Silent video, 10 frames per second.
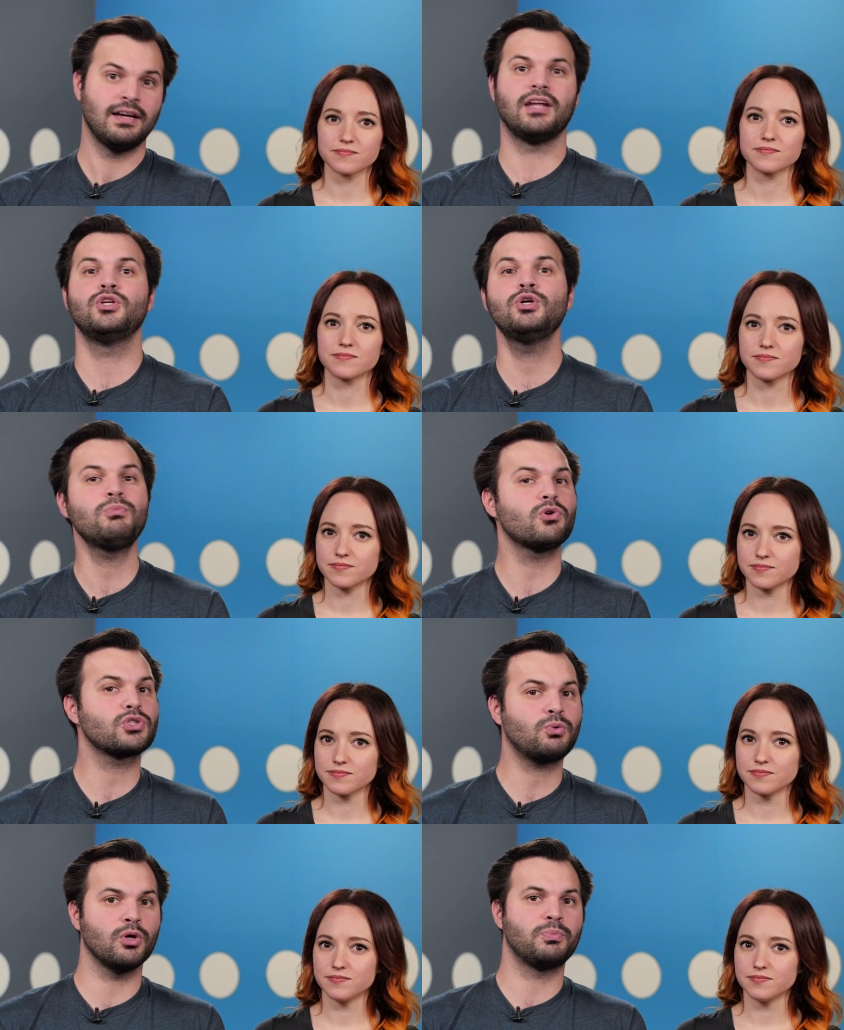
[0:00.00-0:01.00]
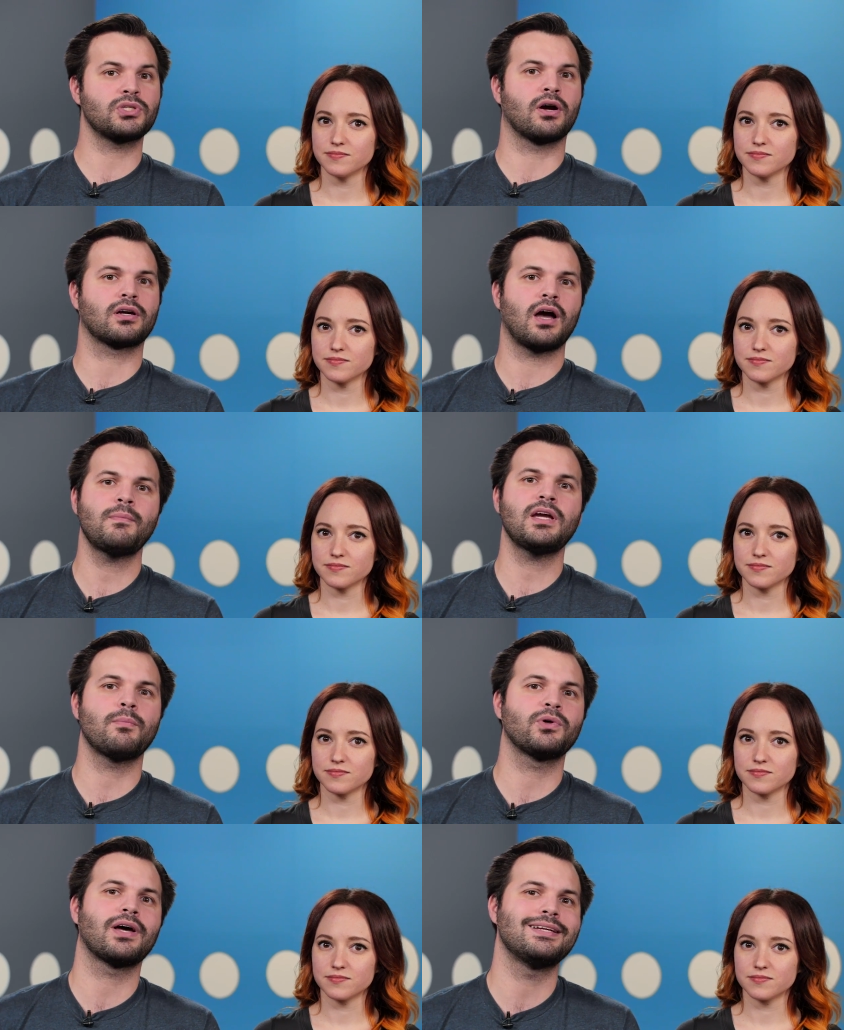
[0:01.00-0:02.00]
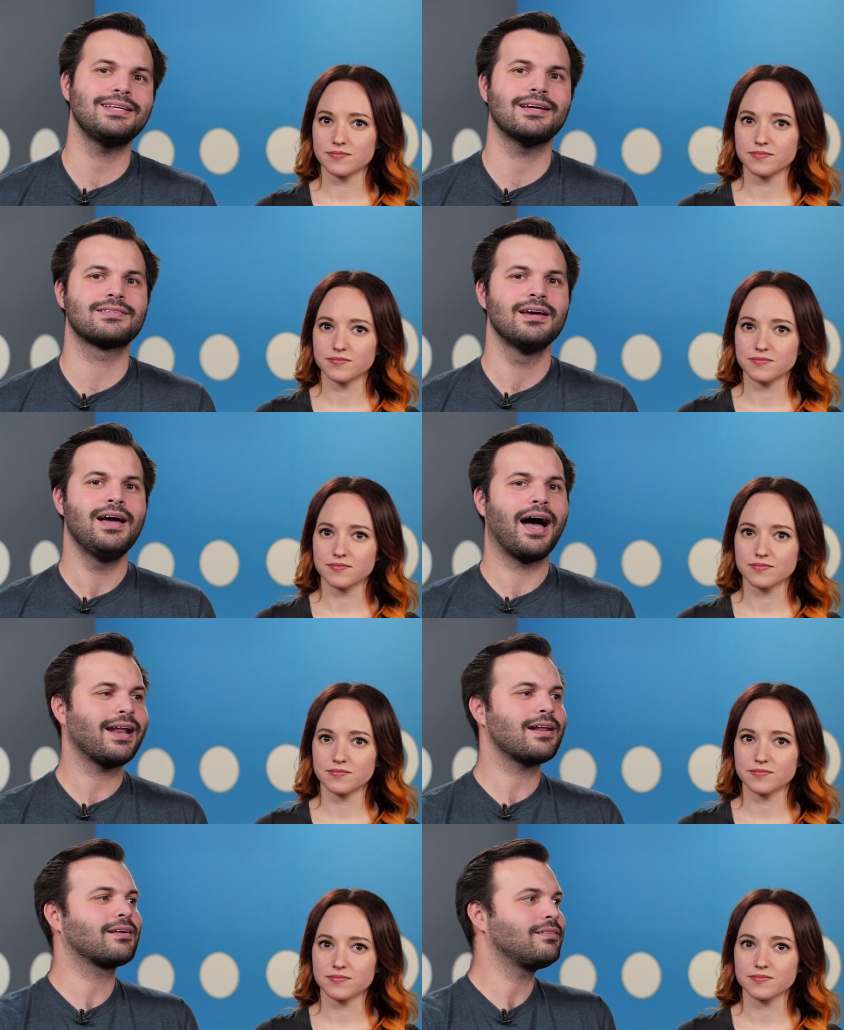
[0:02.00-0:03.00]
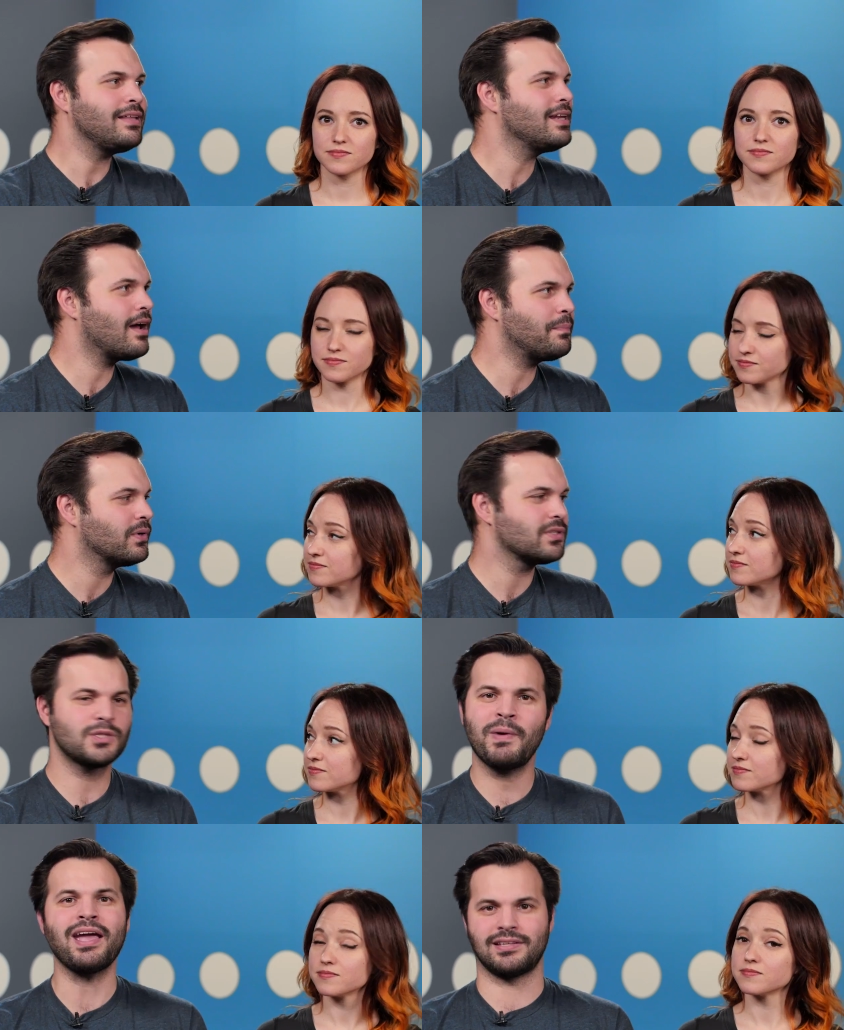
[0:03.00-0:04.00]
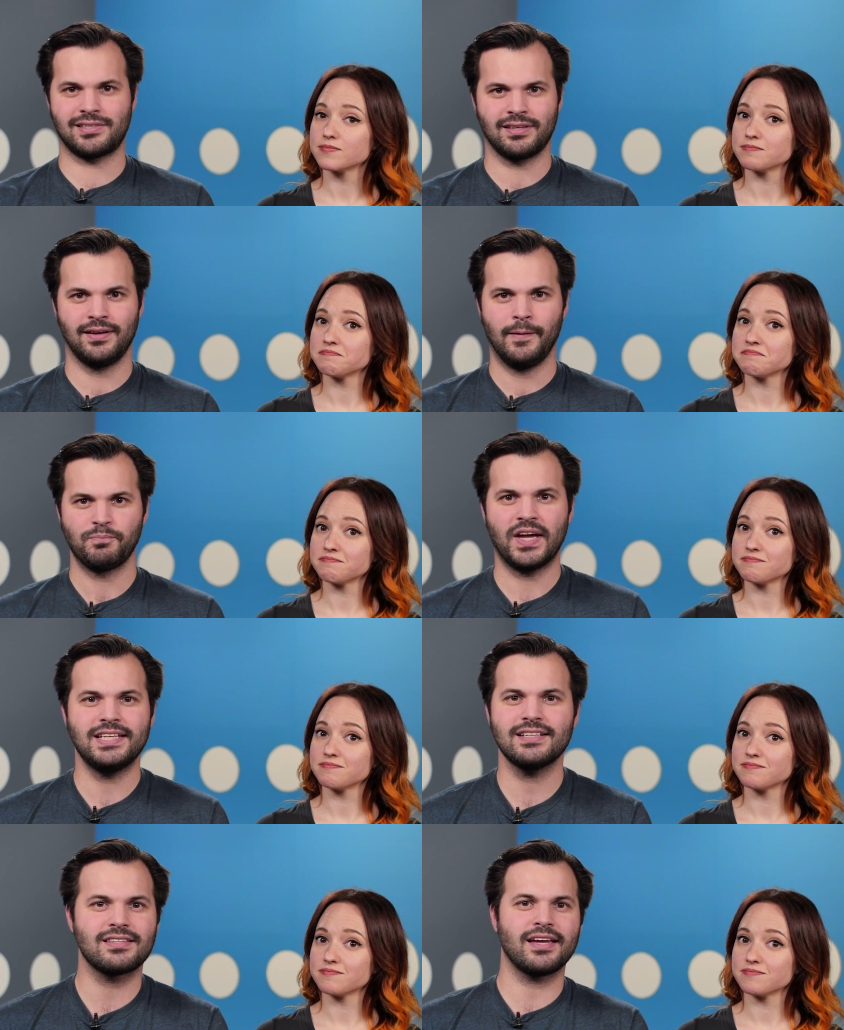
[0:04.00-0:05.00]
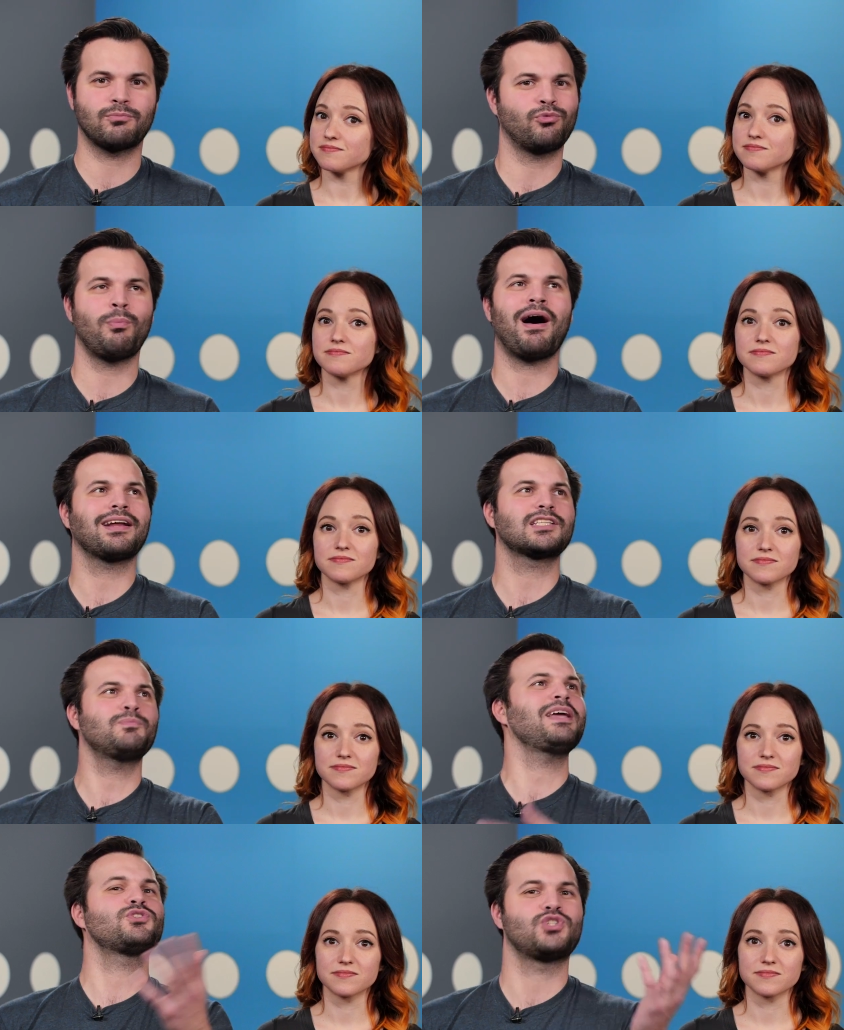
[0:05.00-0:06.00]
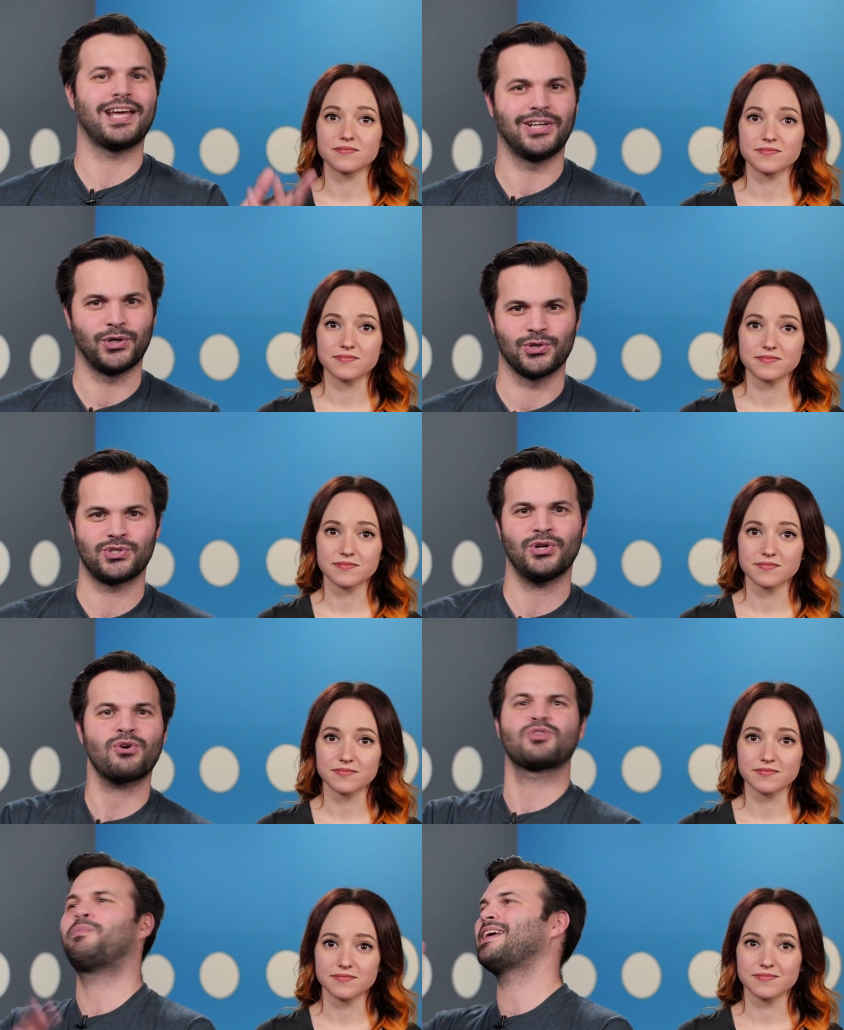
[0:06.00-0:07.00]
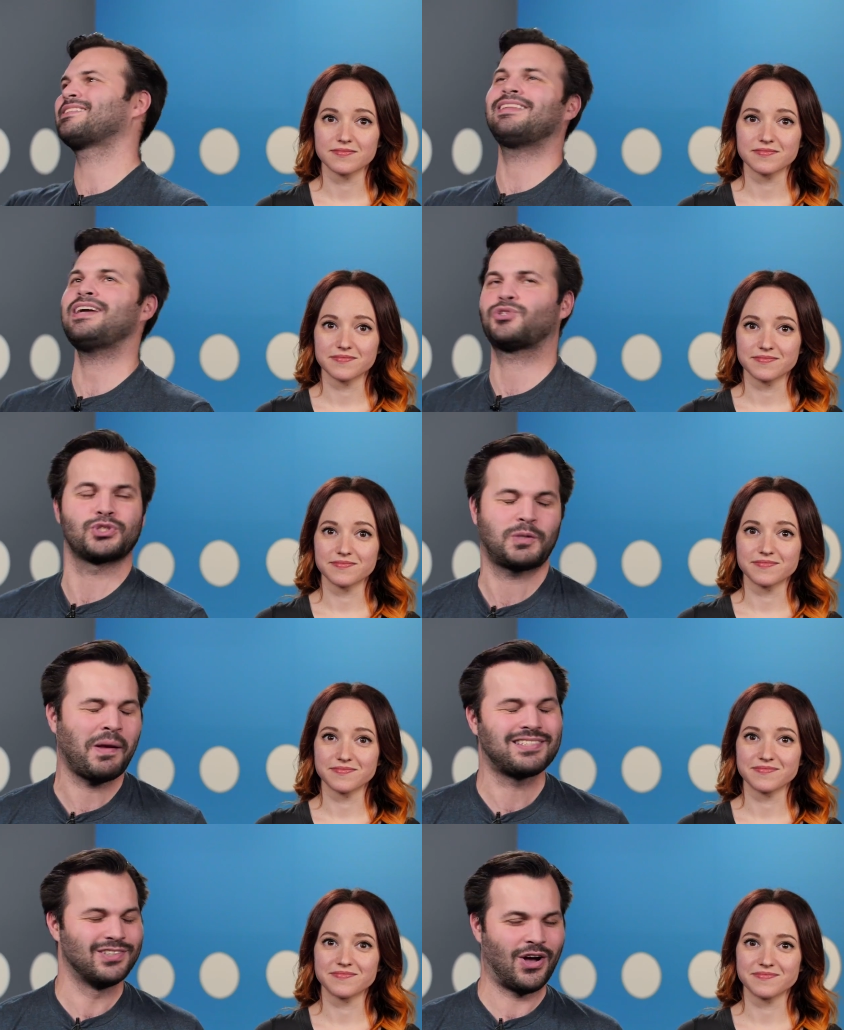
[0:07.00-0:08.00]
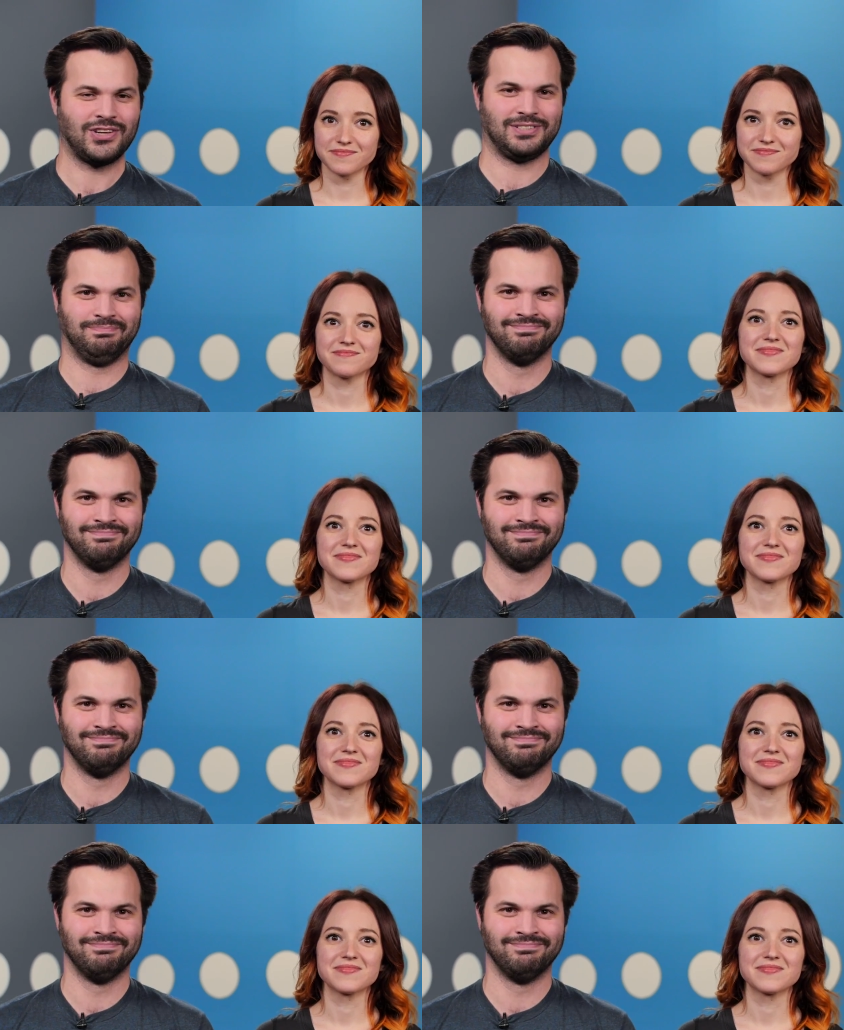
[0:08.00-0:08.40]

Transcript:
Speaker 1: And numerous groups are coming up with ideas on how to clean up space. Ideas like robotic space janitors and Earth-based laser space is awesome.